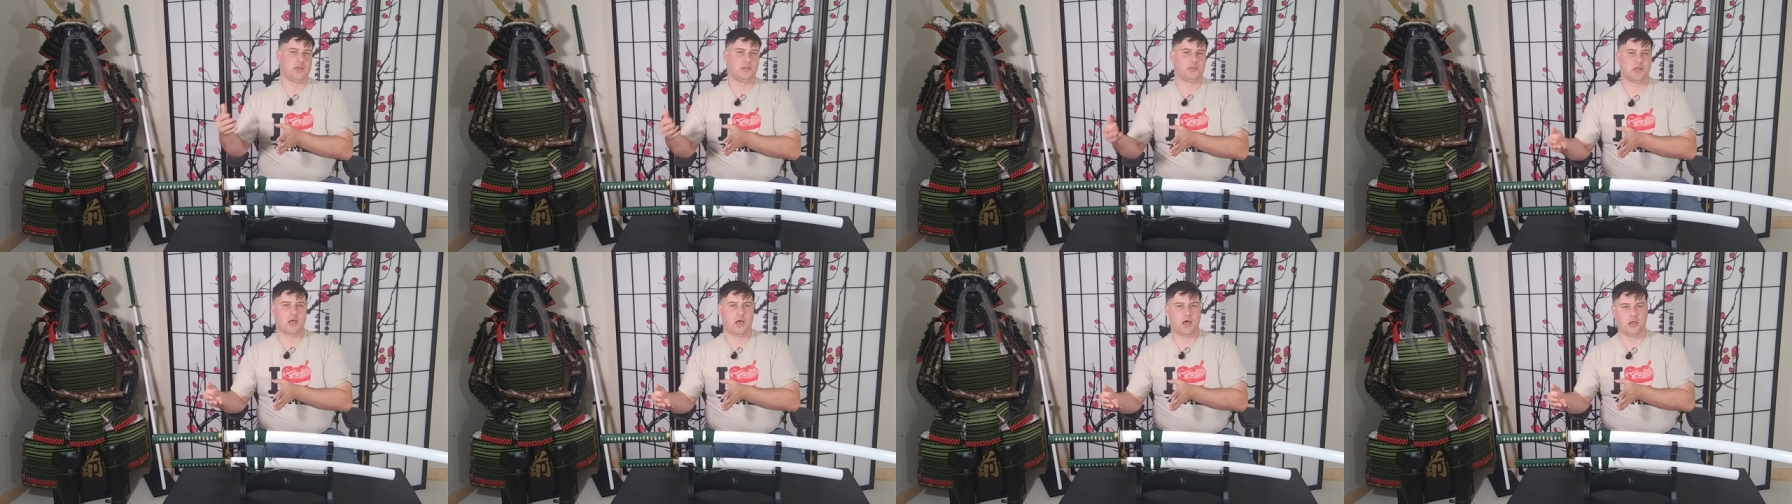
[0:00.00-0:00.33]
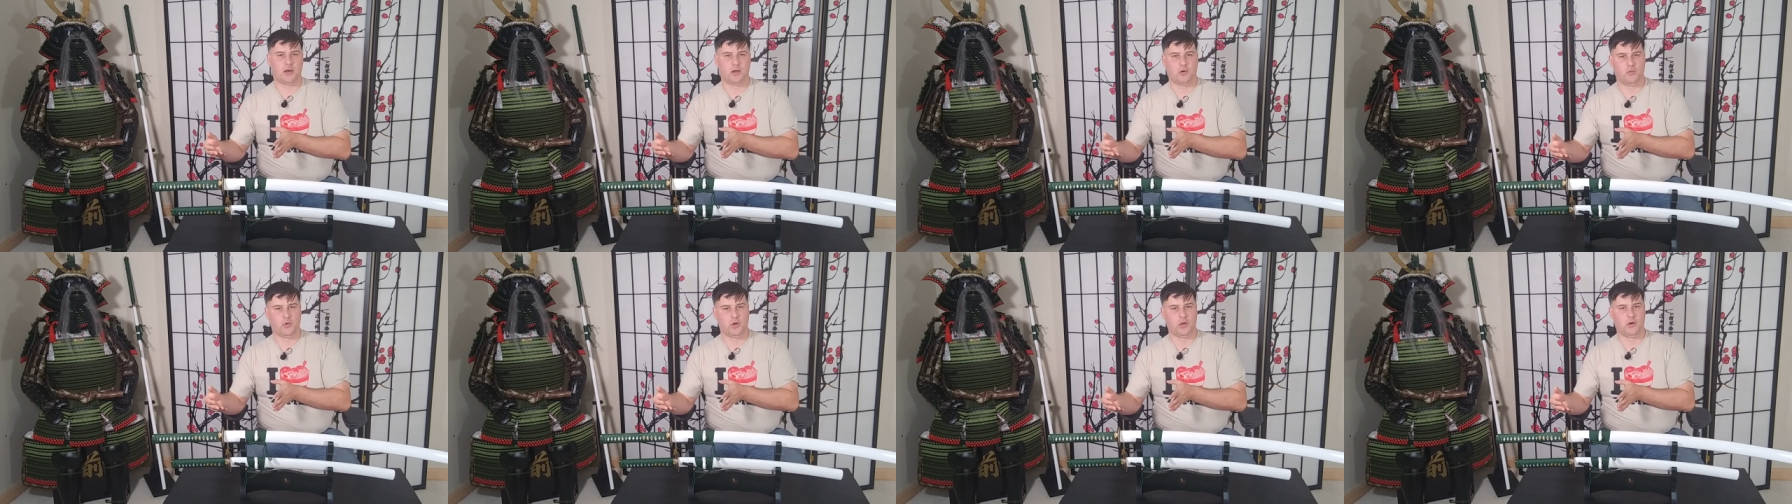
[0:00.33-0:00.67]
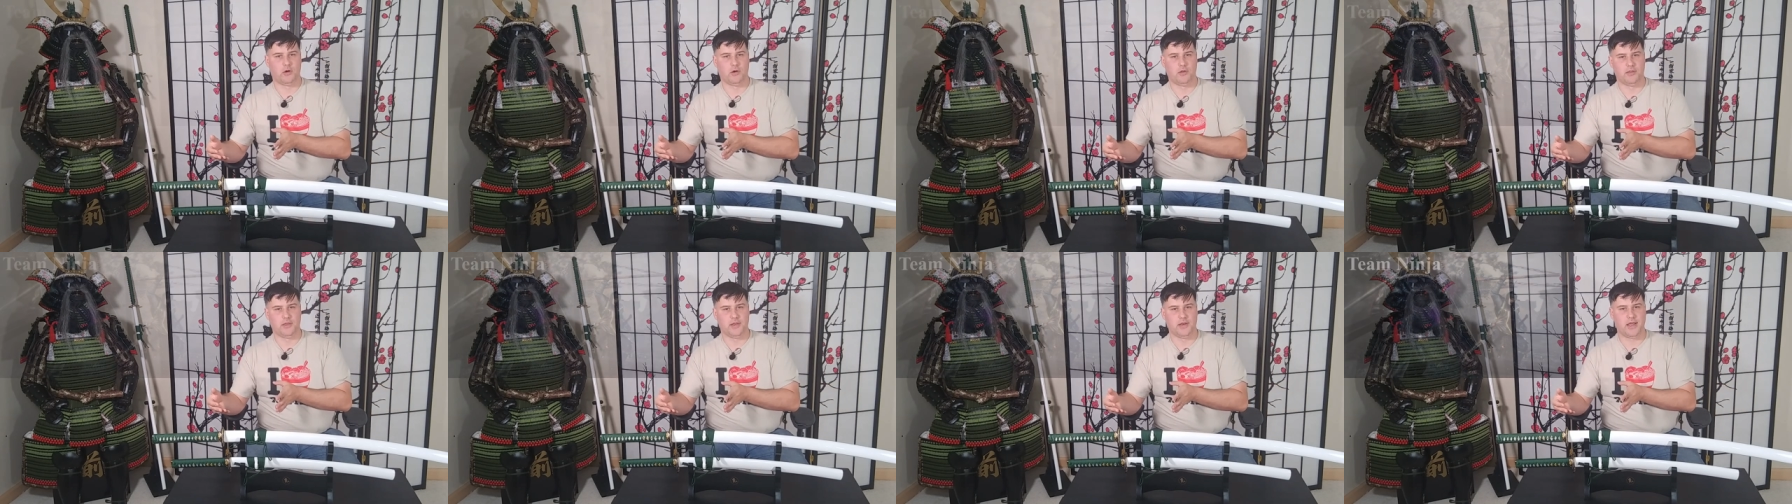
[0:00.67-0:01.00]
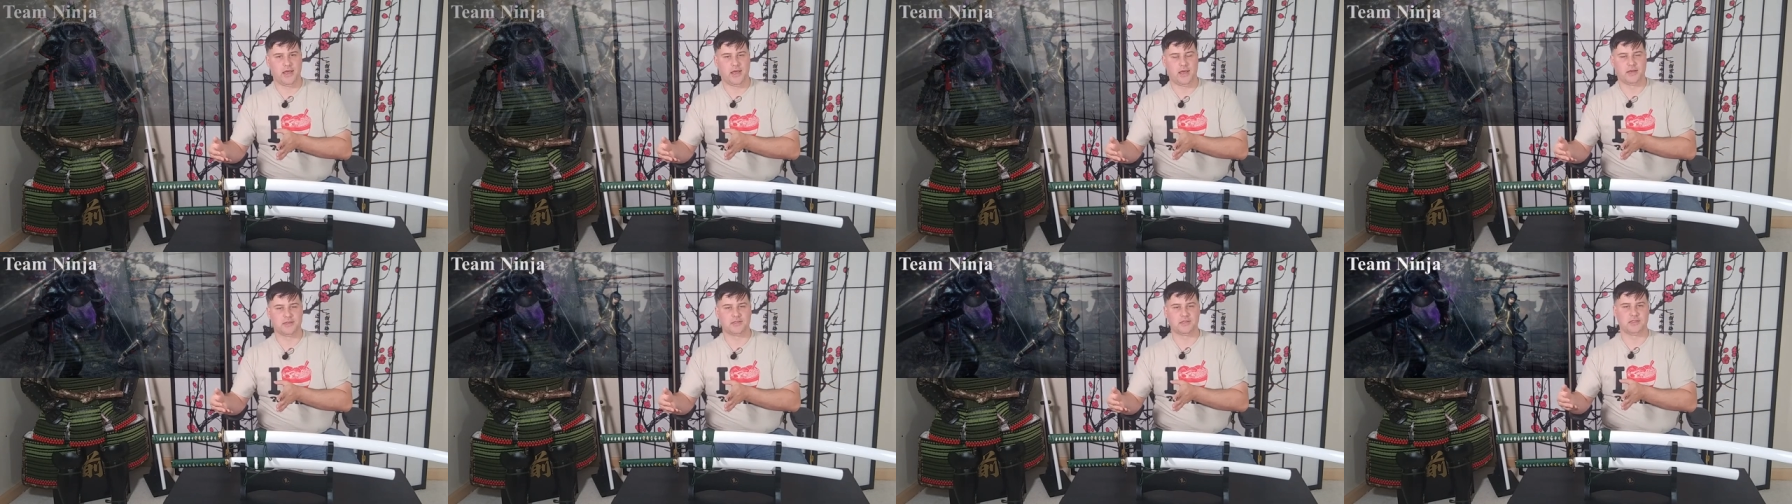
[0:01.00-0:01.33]
katana one on the
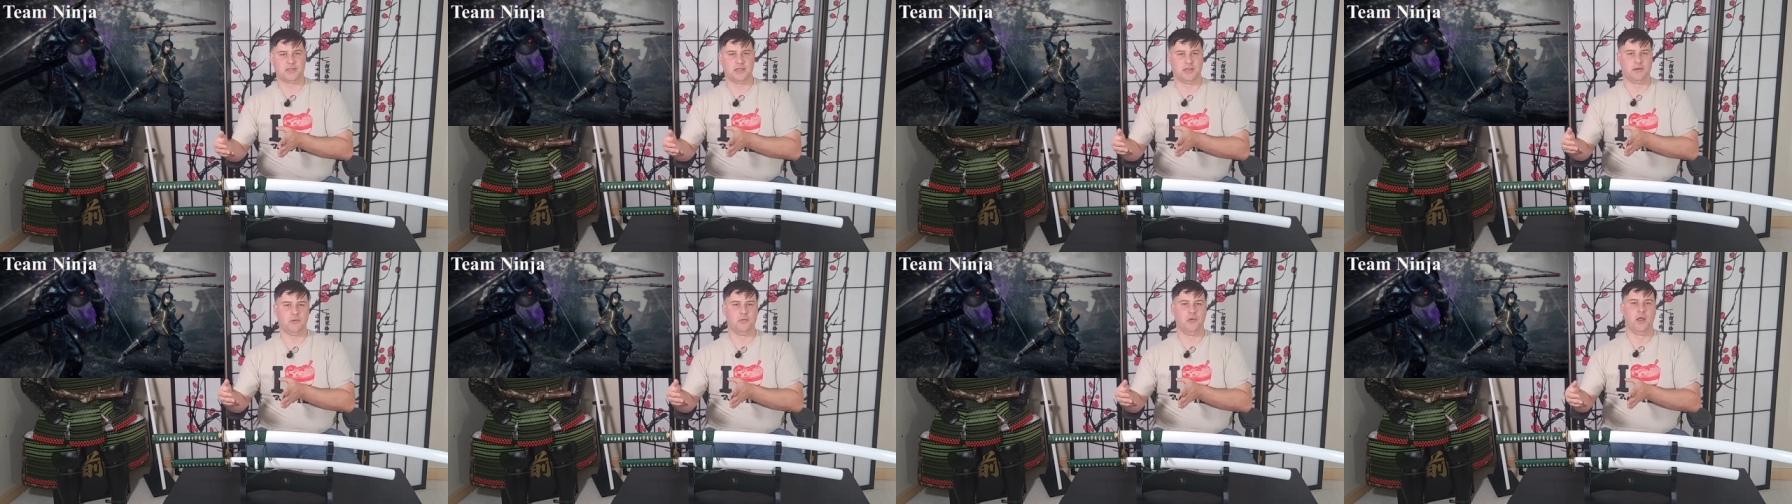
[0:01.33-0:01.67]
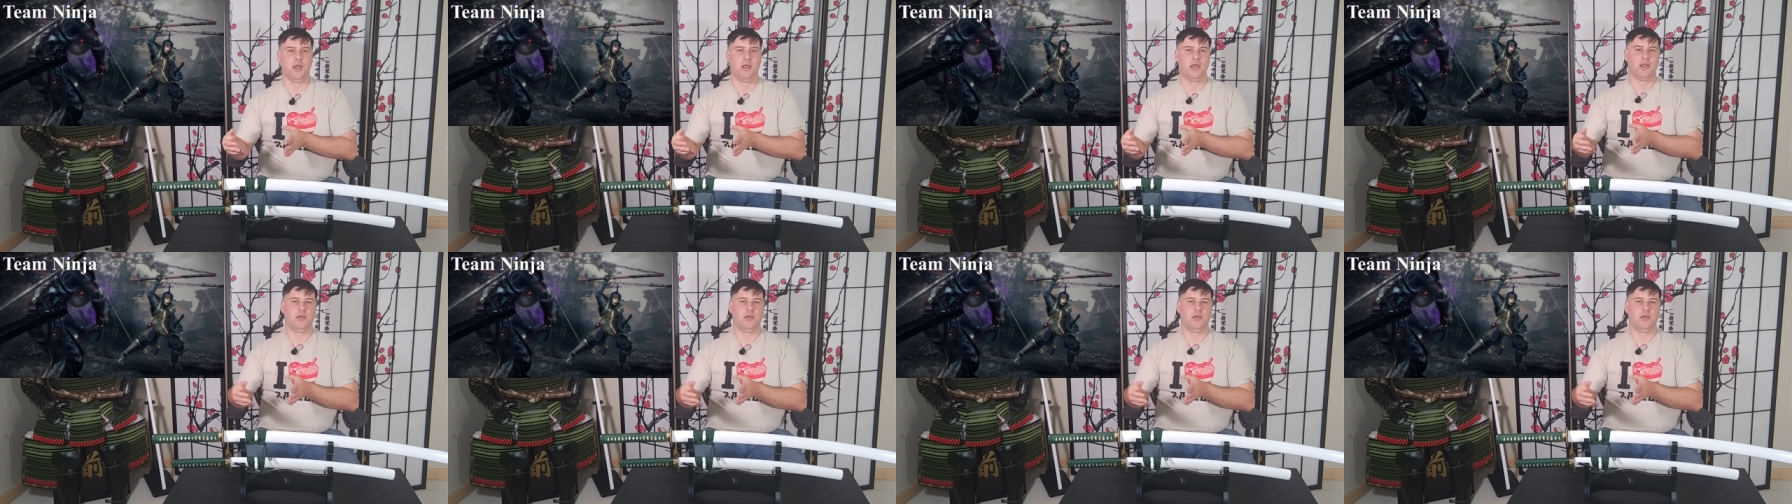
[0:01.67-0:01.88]
next and